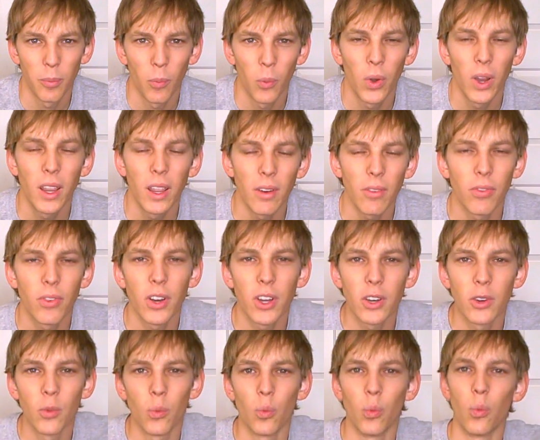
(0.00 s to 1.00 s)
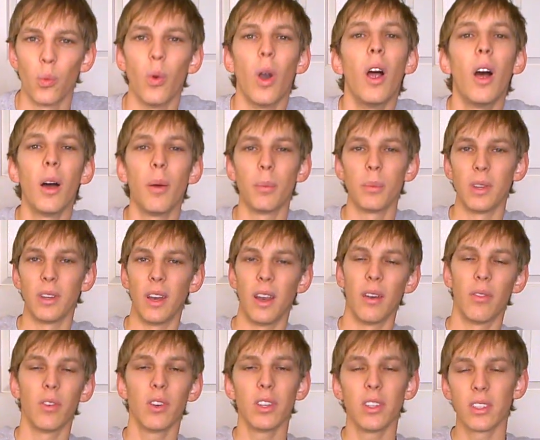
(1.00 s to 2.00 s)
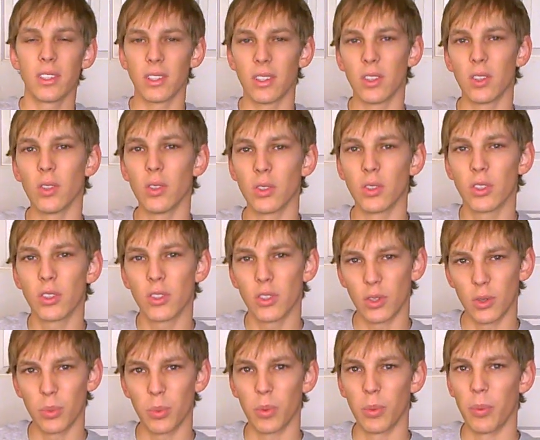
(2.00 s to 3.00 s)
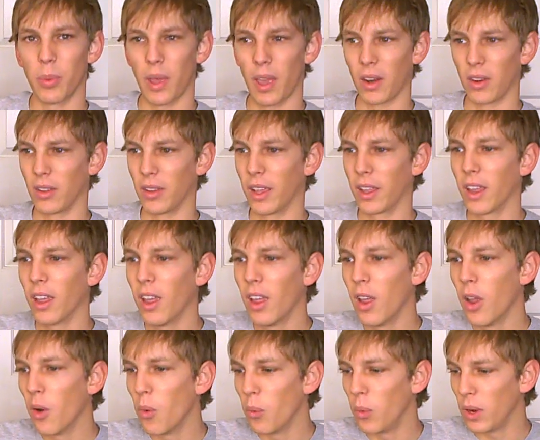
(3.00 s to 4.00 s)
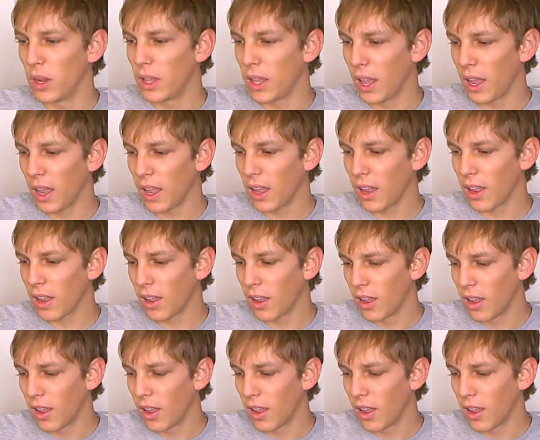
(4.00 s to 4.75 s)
We get freaking romped in every single stupid battle. Like, we can't...